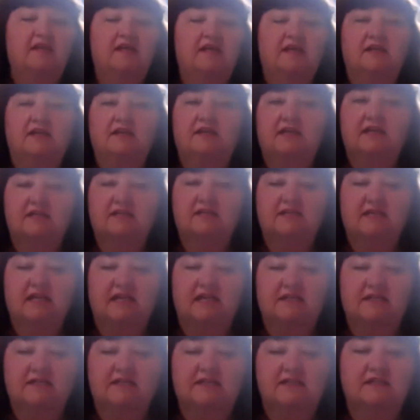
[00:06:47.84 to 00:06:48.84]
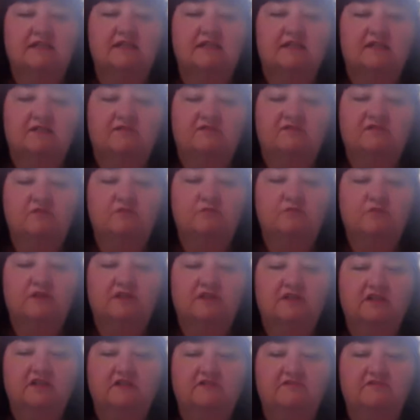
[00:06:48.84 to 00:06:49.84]
Get tested if you
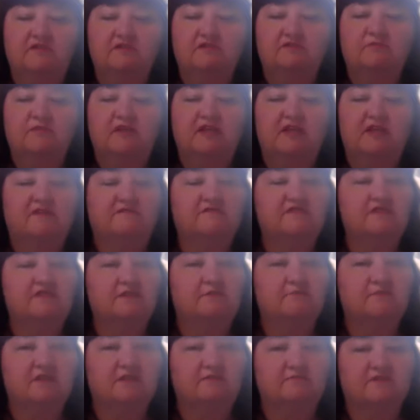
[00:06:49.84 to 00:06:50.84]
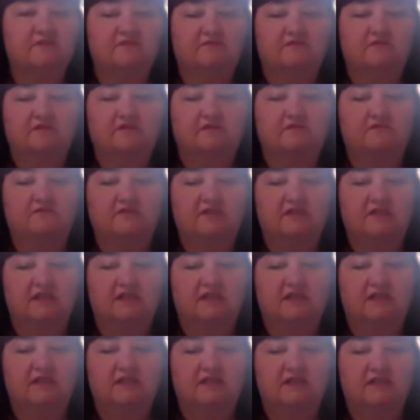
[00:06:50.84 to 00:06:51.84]
believe you may have symptoms of
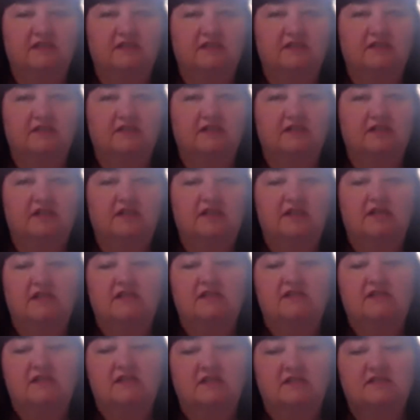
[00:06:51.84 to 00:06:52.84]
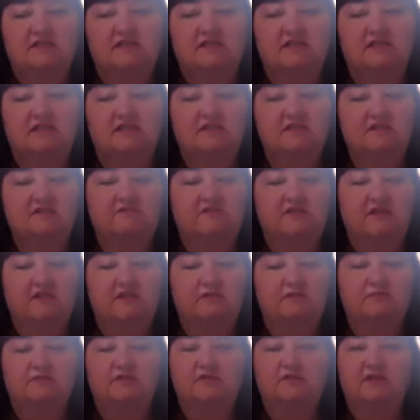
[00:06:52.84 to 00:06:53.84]
COVID-19. Testing is
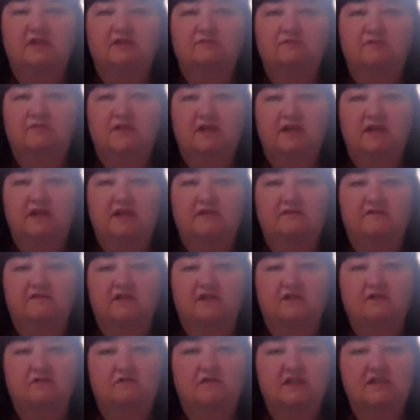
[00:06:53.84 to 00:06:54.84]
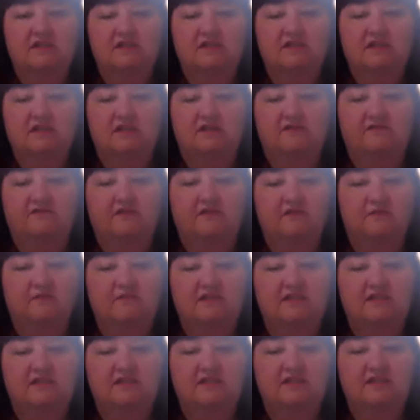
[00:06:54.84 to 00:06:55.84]
available at many of the Quad City
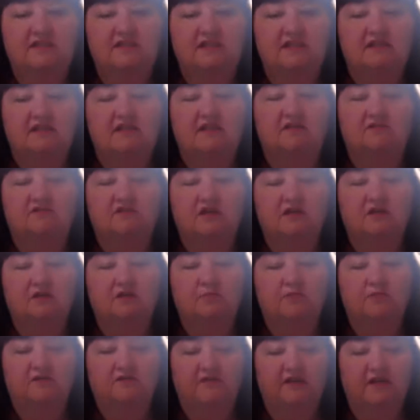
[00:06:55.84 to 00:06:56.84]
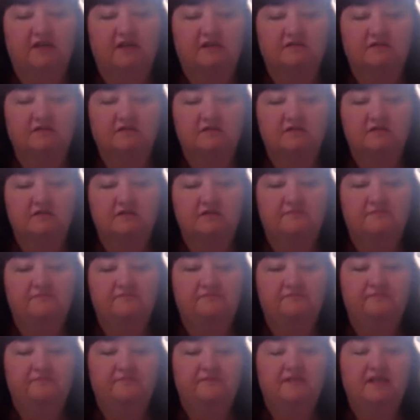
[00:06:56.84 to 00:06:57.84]
pharmacies and healthcare providers.
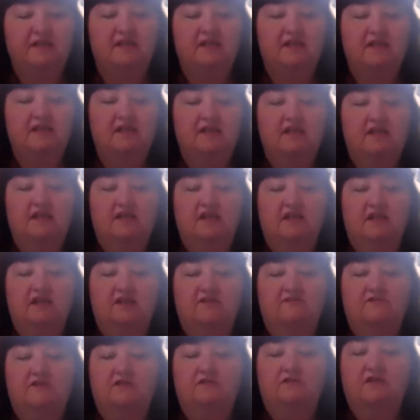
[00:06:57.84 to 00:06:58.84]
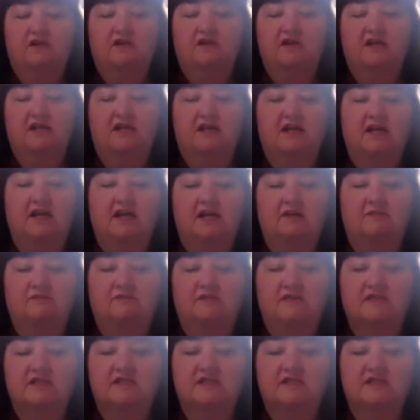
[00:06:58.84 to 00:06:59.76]
If you are at high-risk